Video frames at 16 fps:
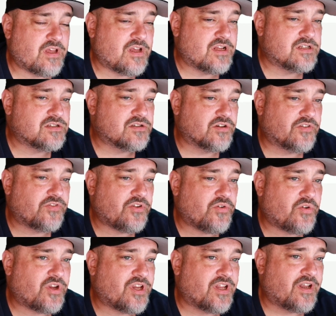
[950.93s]
So if you
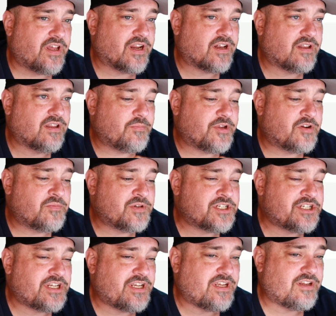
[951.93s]
connect your
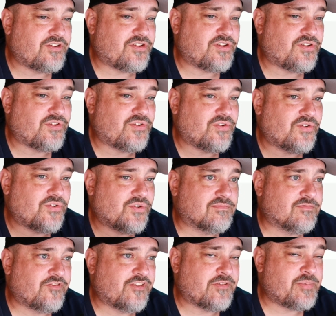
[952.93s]
machine to
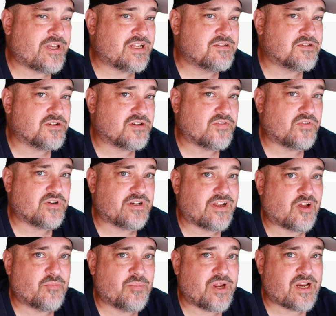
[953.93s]
VPN server in
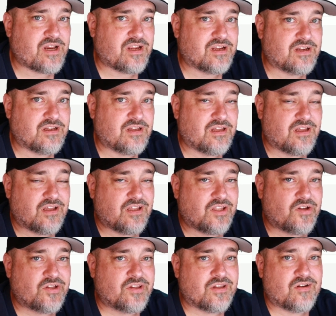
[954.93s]
Albania, you
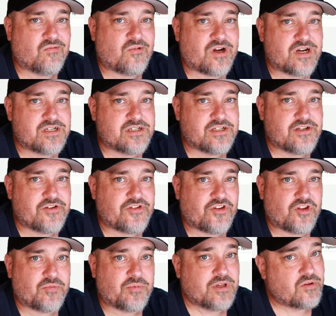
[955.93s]
can then watch
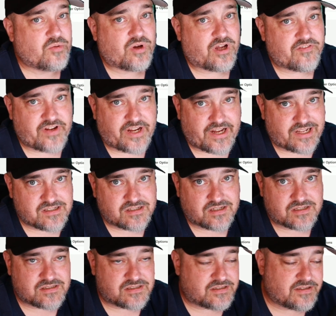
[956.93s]
YouTube and you won't have ads
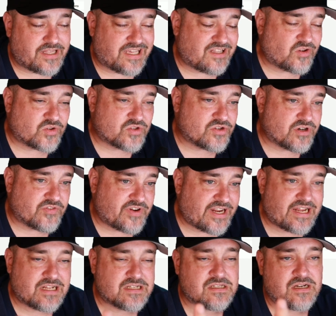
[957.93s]
because they don't serve
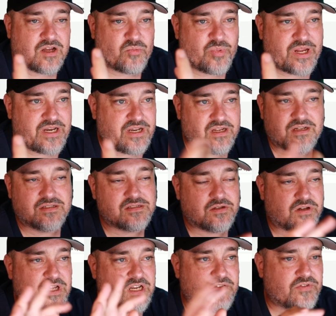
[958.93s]
ads in Albania. So
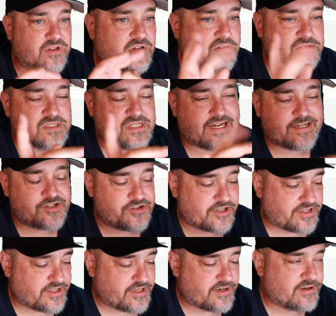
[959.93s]
kind of a side
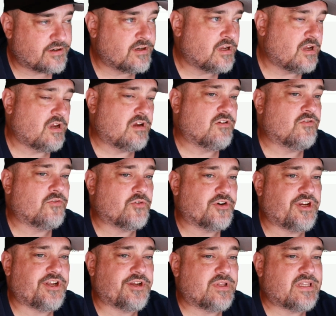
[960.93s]
trick there for
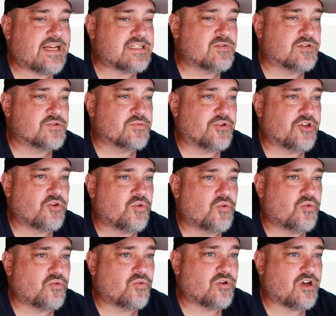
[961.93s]
you. That's what's really
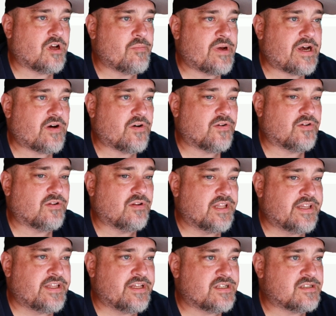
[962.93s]
cool about
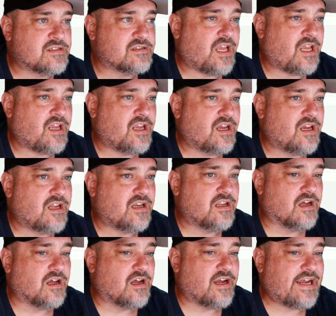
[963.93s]
this. And
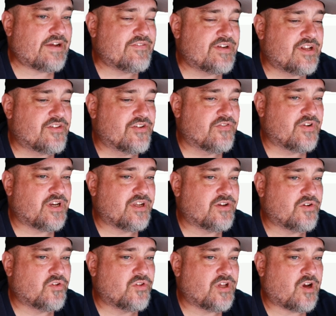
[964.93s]
I have another
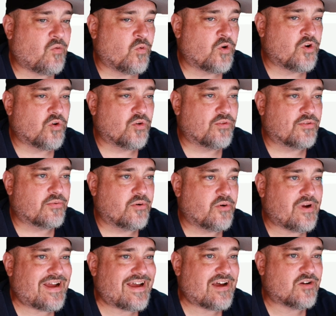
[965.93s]
video that will go through
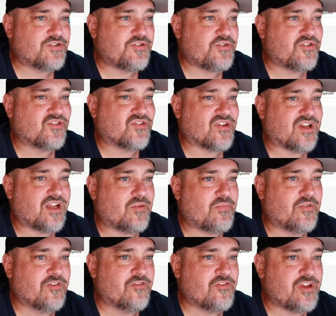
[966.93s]
how to set up
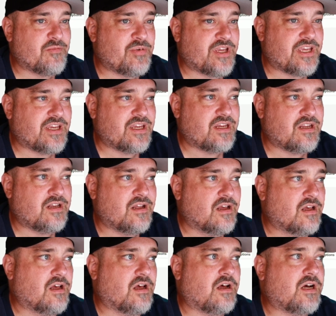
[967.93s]
VPN
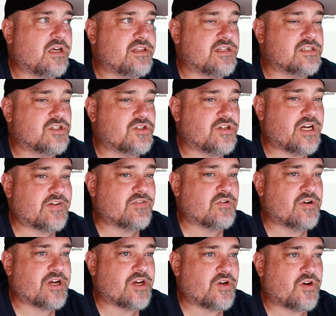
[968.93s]
on this travel
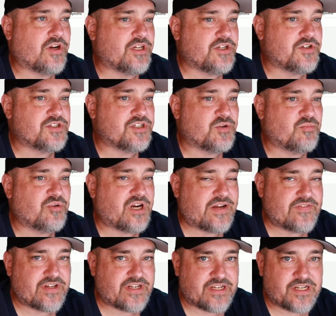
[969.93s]
router using
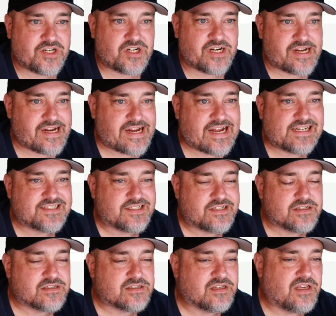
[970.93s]
private internet
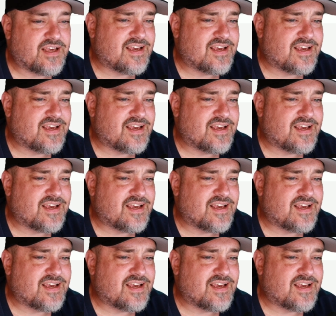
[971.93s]
access.